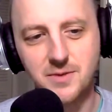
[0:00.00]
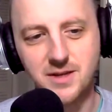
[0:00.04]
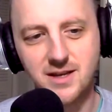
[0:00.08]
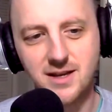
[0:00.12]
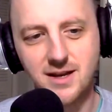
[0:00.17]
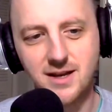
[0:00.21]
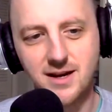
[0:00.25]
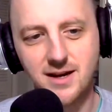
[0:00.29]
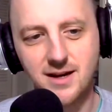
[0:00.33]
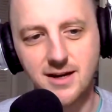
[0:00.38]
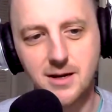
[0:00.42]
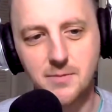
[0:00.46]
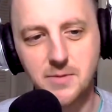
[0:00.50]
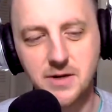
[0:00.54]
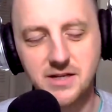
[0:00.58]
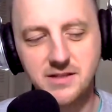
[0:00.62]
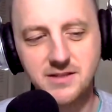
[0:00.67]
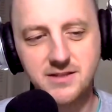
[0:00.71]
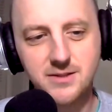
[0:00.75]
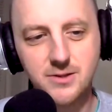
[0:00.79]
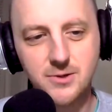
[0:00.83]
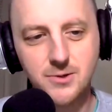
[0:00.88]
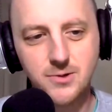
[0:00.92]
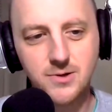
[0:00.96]
be coming in
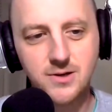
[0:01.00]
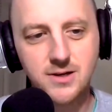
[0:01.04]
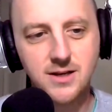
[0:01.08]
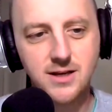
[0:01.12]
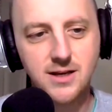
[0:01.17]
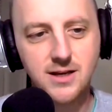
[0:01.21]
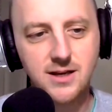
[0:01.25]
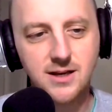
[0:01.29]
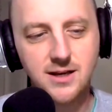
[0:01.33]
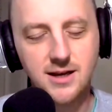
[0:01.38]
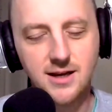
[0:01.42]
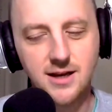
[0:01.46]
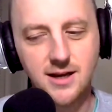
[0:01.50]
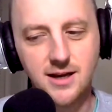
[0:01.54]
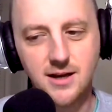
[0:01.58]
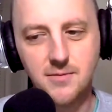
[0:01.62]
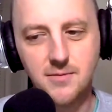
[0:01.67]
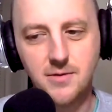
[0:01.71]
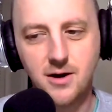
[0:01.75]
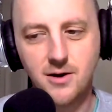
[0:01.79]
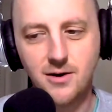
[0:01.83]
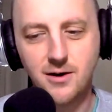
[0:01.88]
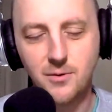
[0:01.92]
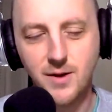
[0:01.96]
soon
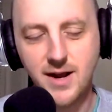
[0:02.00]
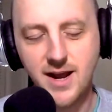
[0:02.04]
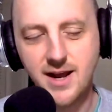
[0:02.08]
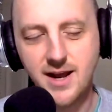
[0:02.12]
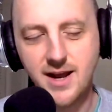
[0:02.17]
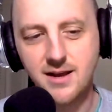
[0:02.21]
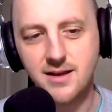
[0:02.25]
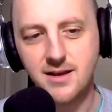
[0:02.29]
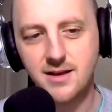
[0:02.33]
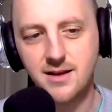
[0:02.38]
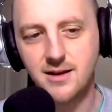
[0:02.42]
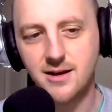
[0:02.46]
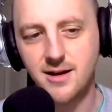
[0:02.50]
our way.